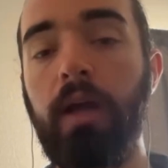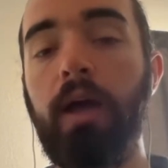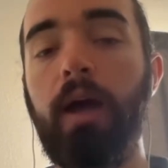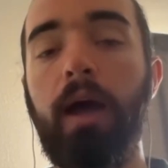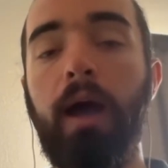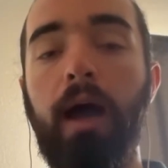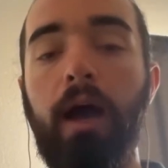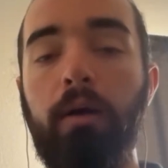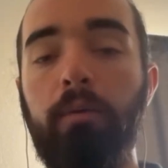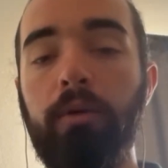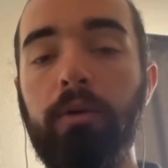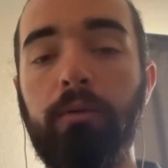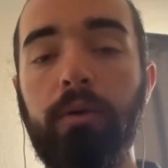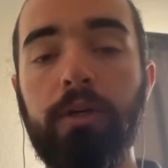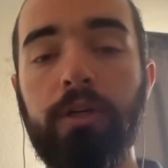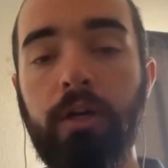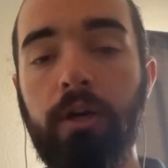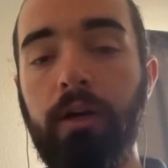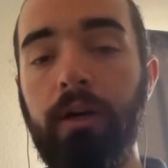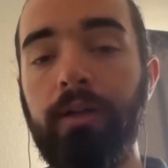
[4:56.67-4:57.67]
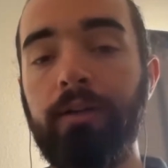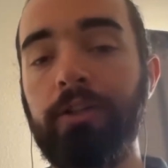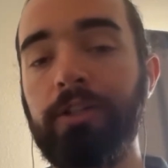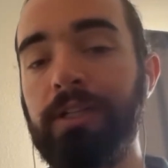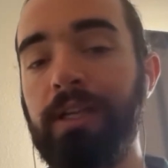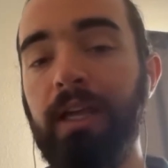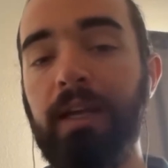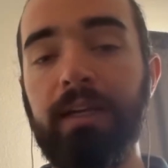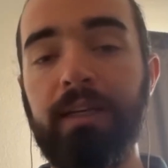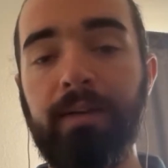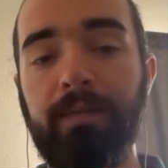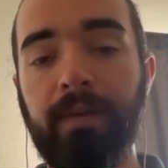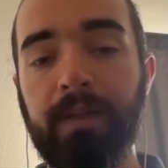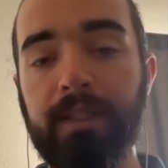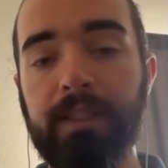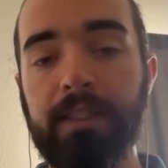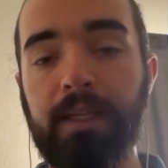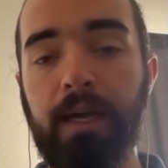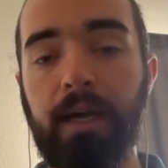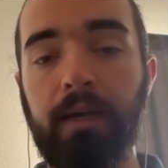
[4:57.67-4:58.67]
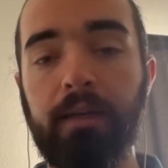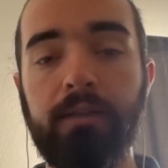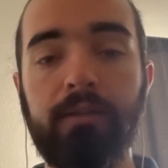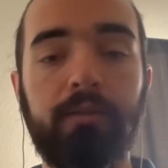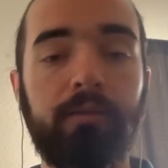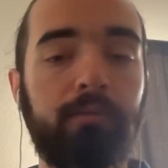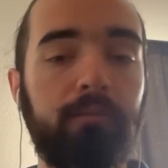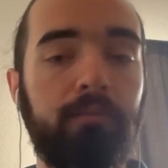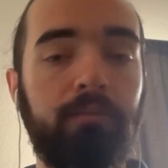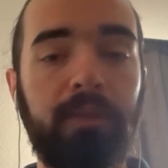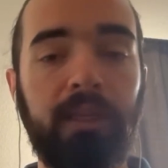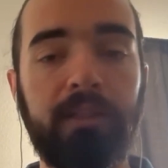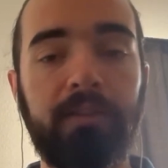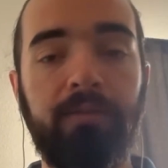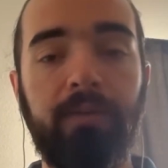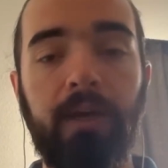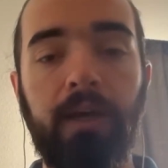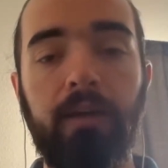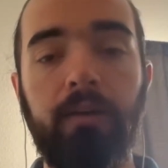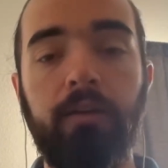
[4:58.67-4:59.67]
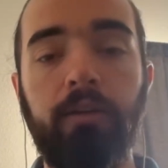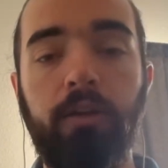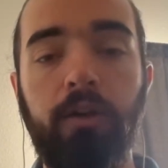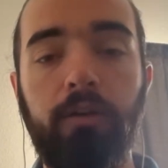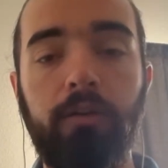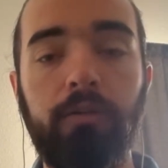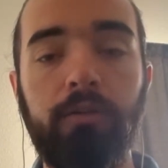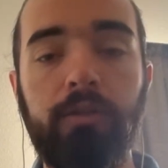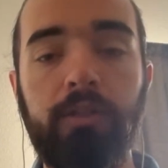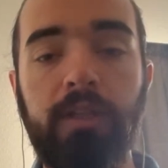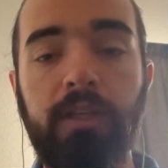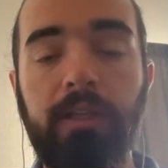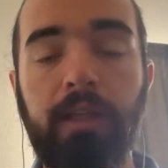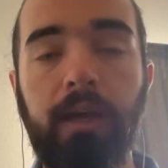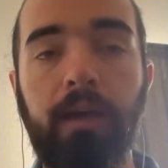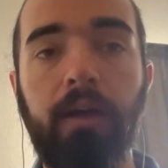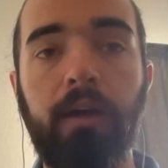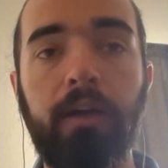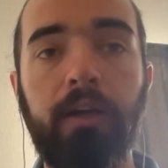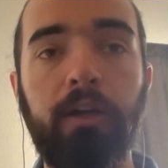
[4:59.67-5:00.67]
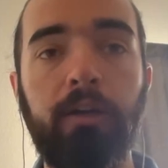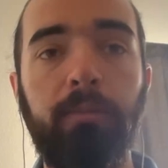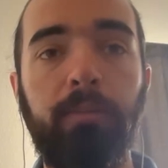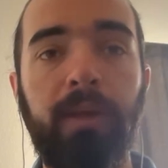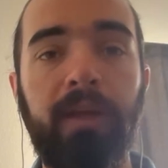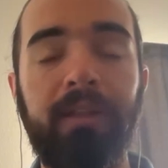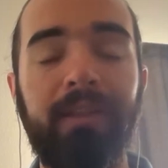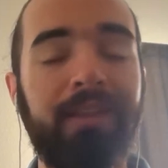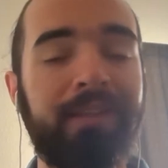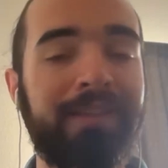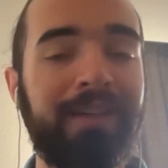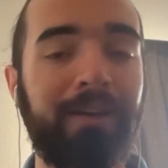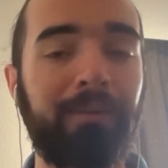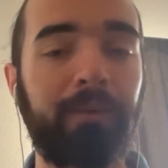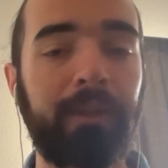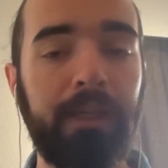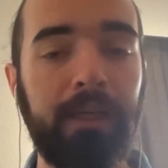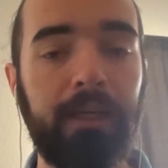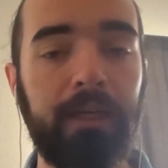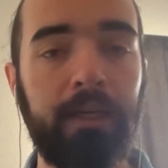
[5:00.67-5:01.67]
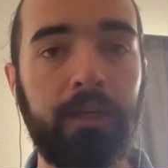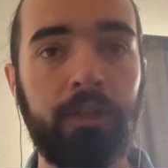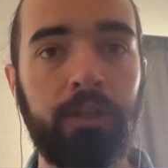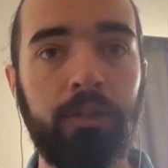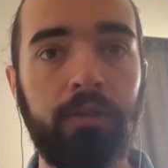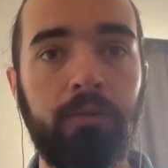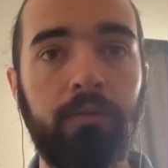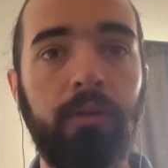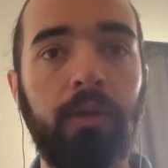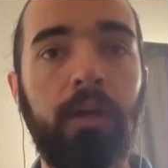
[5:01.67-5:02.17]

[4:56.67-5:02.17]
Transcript: I want to return it, just get a different size. That's fine. You see that a good bit. That's not really an issue.